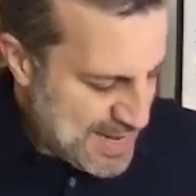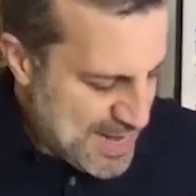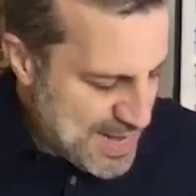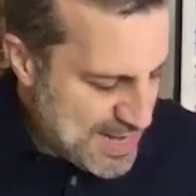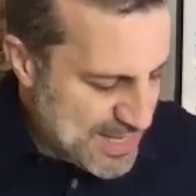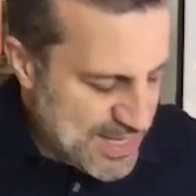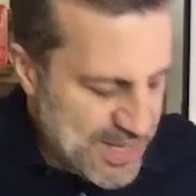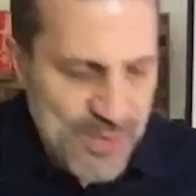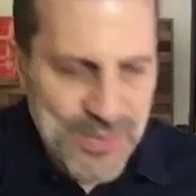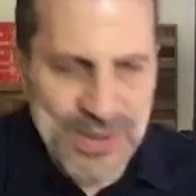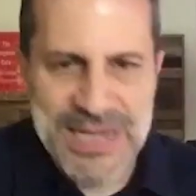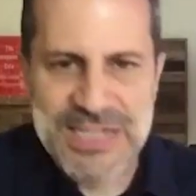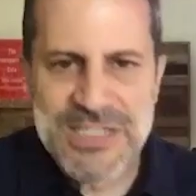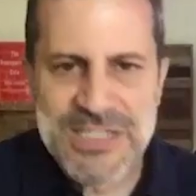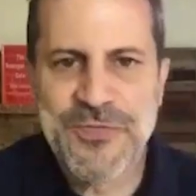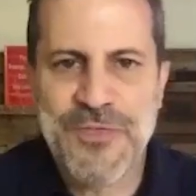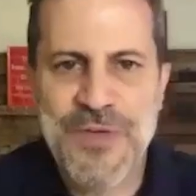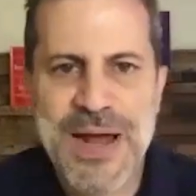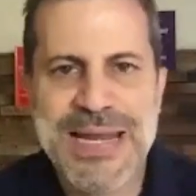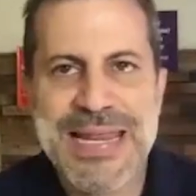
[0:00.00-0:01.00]
You know, it's
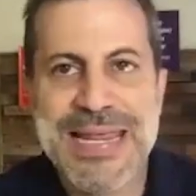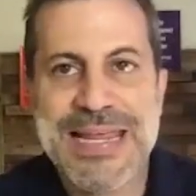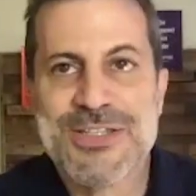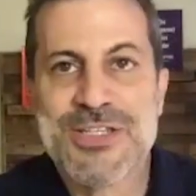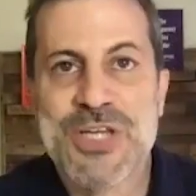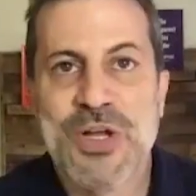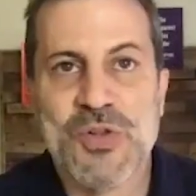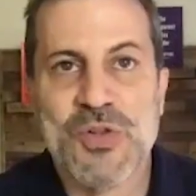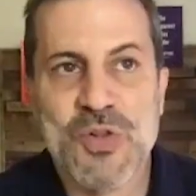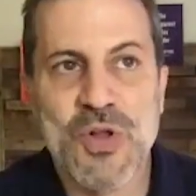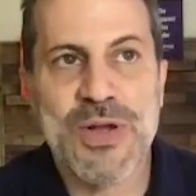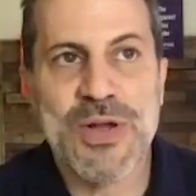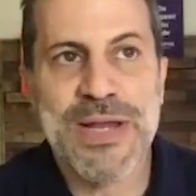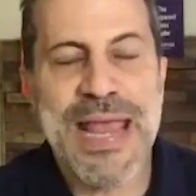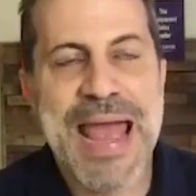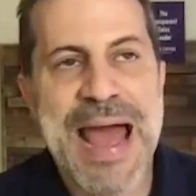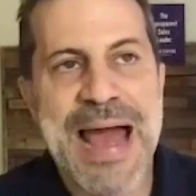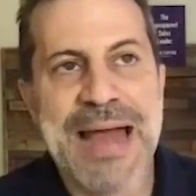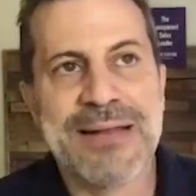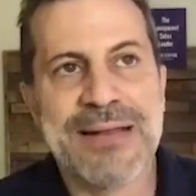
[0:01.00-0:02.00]
funny to look
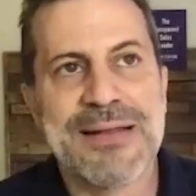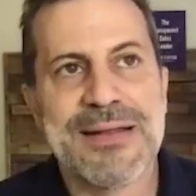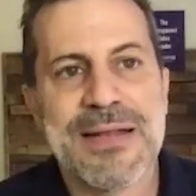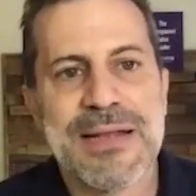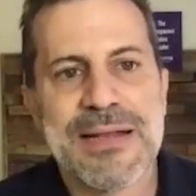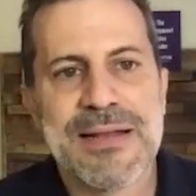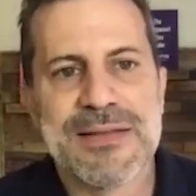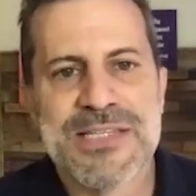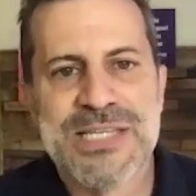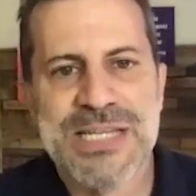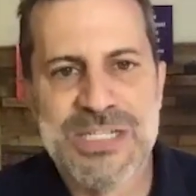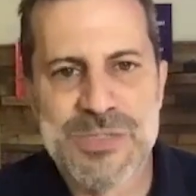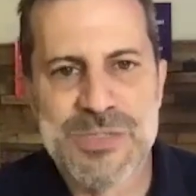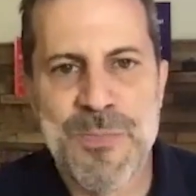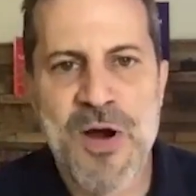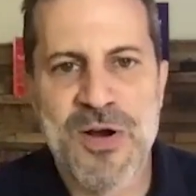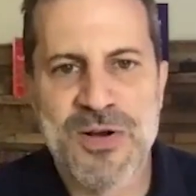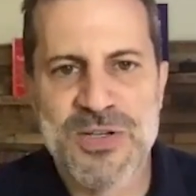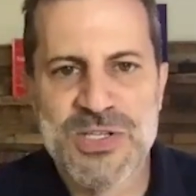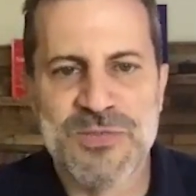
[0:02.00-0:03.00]
at since
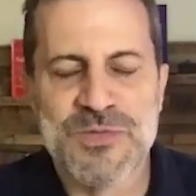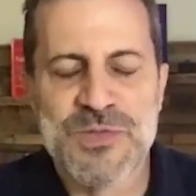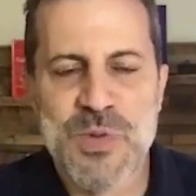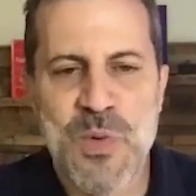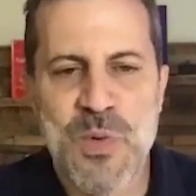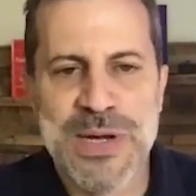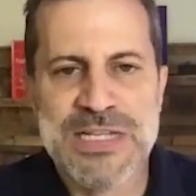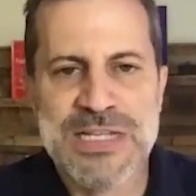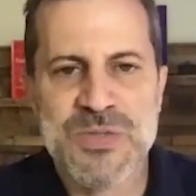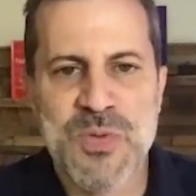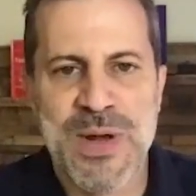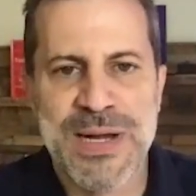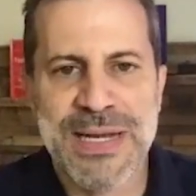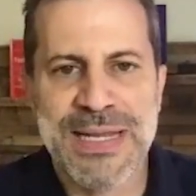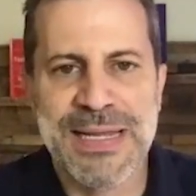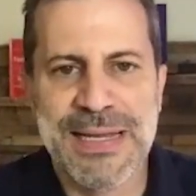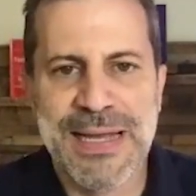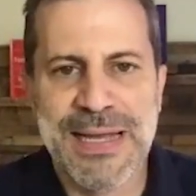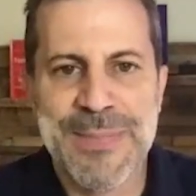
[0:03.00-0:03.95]
March of 2020.